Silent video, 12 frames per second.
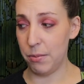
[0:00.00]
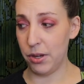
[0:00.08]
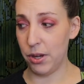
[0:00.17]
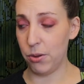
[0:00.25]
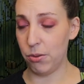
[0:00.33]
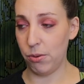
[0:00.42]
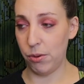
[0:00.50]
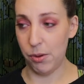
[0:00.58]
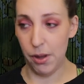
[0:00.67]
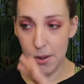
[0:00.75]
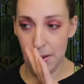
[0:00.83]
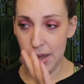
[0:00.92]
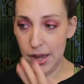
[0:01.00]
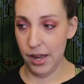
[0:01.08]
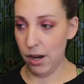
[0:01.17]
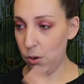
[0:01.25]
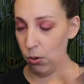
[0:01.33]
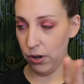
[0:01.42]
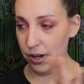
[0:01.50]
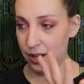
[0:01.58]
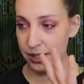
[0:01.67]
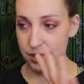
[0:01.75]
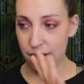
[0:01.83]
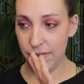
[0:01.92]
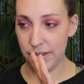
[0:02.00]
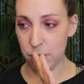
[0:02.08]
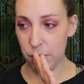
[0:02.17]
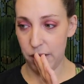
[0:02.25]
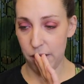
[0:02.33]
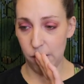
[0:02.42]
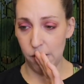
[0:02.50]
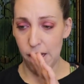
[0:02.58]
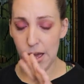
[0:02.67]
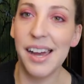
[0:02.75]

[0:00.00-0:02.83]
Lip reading: I'm gonna go through and I'll organize stuff as we go.